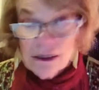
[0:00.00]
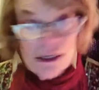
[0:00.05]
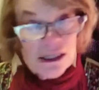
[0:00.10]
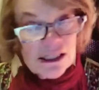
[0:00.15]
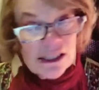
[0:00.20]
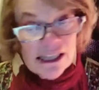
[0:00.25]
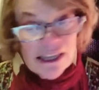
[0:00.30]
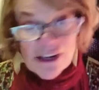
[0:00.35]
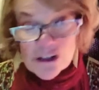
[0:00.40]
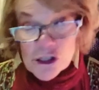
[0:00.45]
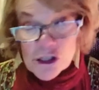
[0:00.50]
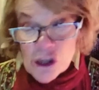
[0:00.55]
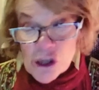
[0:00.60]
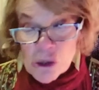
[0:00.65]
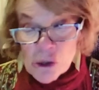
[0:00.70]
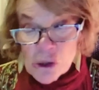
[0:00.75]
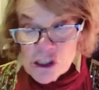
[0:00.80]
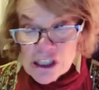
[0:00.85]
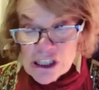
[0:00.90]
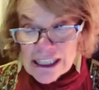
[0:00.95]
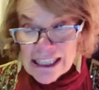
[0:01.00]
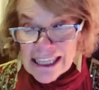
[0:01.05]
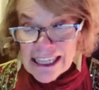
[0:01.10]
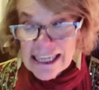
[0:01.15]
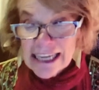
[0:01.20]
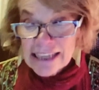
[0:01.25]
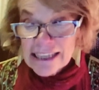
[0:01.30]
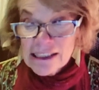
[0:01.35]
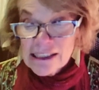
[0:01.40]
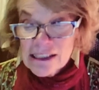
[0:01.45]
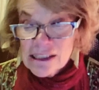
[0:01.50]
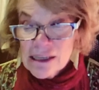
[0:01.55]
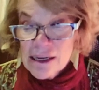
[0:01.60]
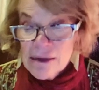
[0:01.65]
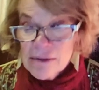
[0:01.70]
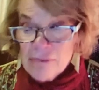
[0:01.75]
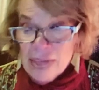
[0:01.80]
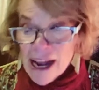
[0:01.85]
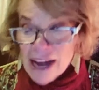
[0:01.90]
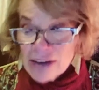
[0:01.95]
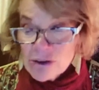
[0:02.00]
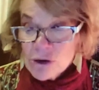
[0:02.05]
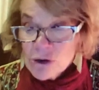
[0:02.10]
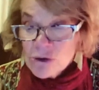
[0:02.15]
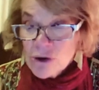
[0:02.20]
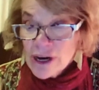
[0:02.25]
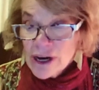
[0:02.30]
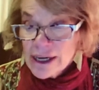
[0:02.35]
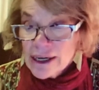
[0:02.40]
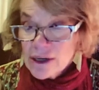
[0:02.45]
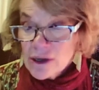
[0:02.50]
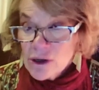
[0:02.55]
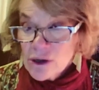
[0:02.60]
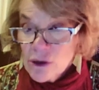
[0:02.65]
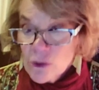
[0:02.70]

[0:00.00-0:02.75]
Centers host clinics, microcredit,